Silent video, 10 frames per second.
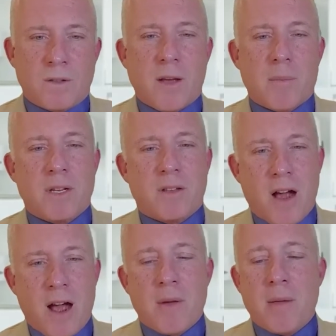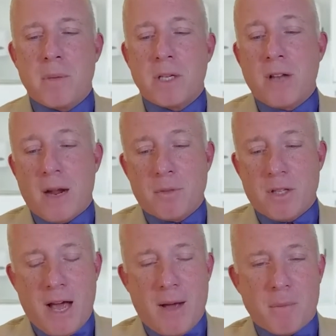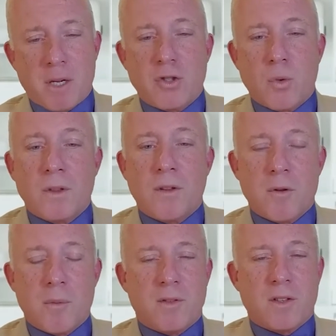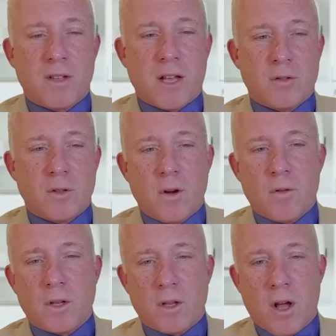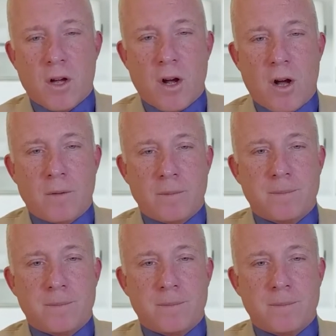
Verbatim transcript: step at a time and build up to that because you want them to be successful over the long haul.